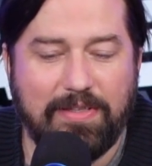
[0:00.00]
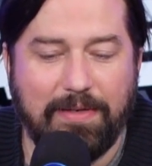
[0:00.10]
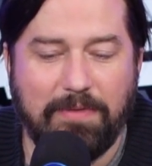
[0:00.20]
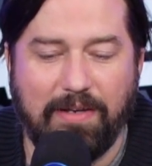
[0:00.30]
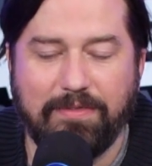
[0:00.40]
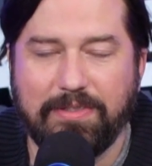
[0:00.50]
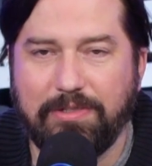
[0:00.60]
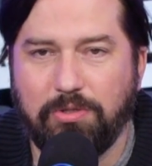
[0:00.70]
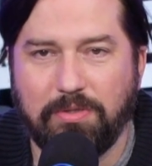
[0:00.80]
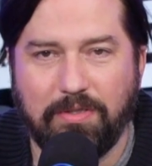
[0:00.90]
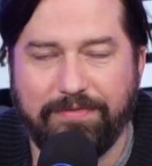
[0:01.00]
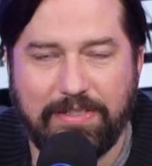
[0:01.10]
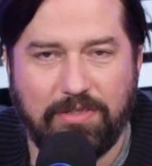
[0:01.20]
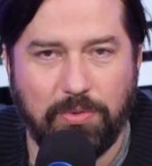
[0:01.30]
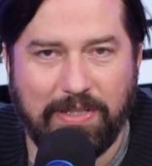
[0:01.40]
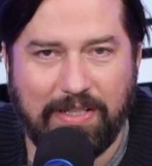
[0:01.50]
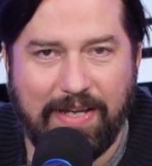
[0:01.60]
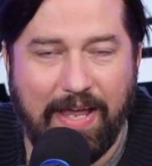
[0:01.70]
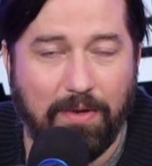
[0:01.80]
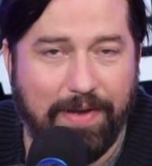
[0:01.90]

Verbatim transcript: I'm not really sure if he's doing it now.